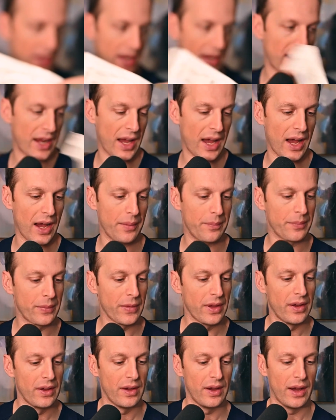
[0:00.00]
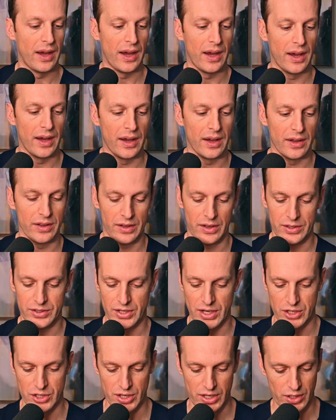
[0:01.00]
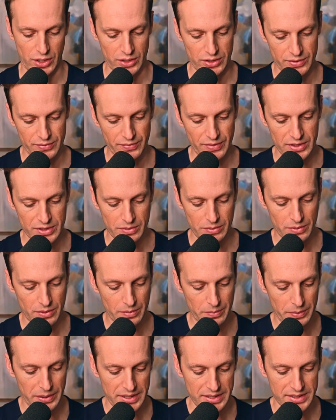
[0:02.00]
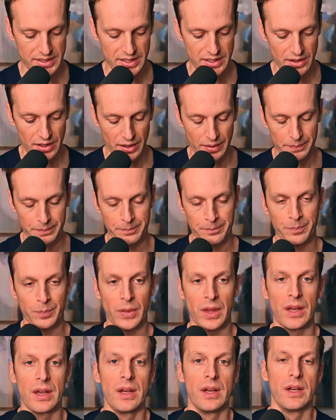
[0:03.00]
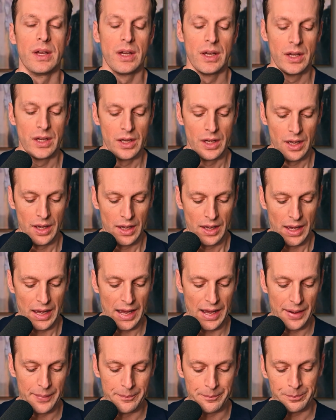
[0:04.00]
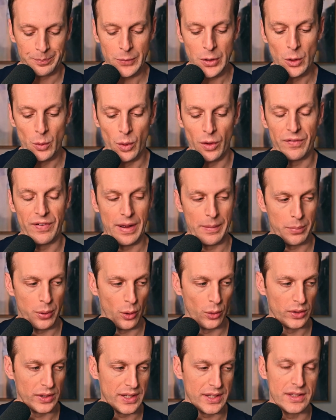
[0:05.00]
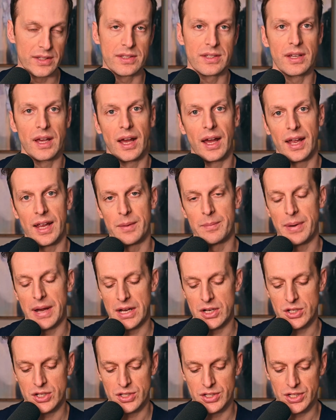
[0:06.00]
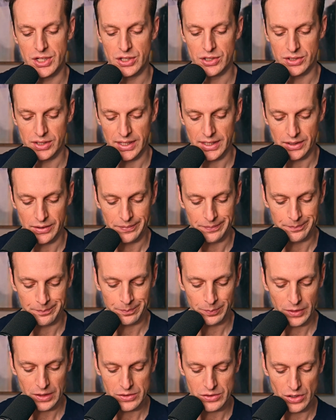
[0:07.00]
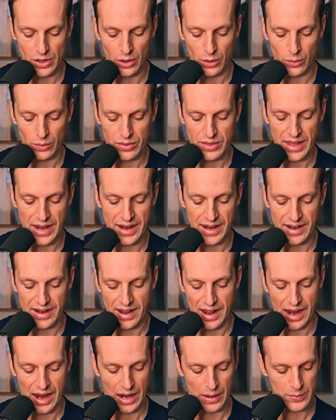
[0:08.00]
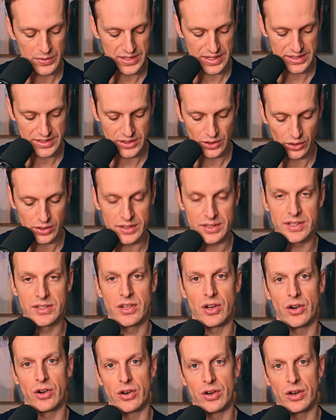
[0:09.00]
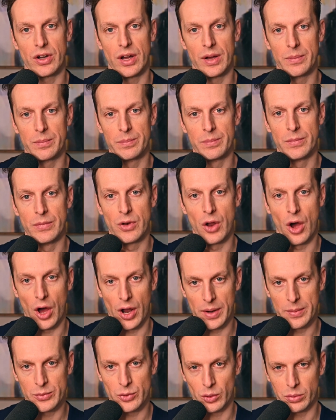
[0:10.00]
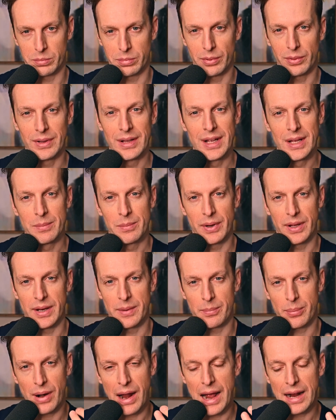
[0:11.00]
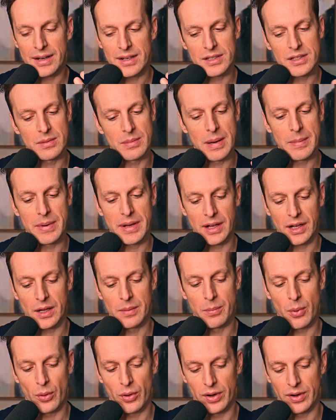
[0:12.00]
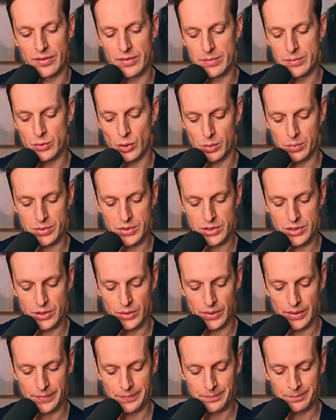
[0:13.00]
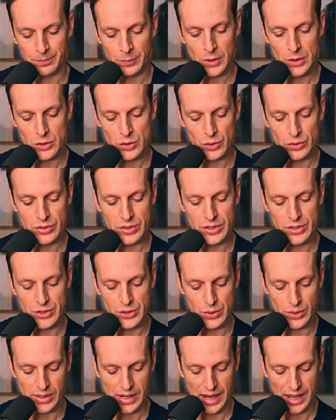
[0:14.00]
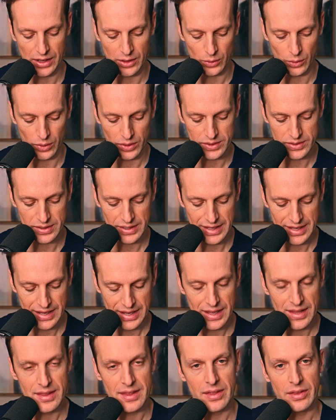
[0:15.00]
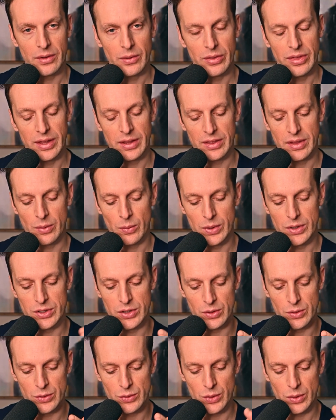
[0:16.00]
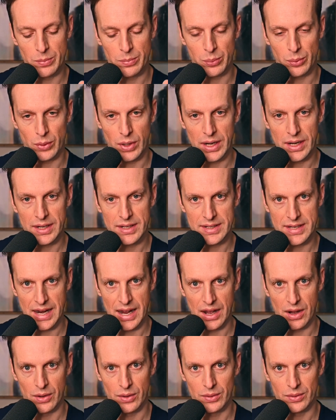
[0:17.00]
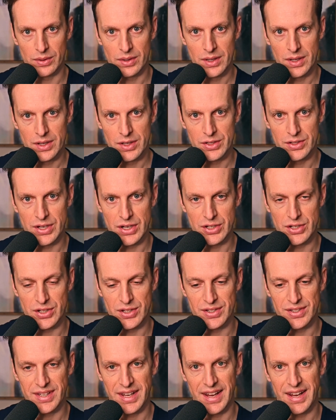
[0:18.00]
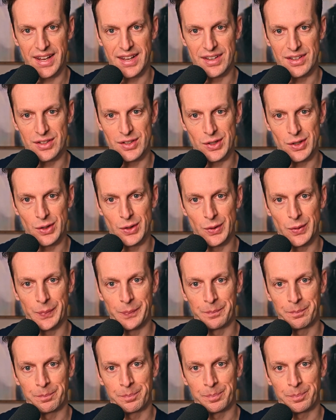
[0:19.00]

a um, uh, a stitch that you can visibly see there. Um, you will find prolenes uh, in patients years later. So they, I would say, silk is considered non-absorbable, but in practice there may be a component of absorption to it. So those are the two categories. The other thing that we do is we break down stitches into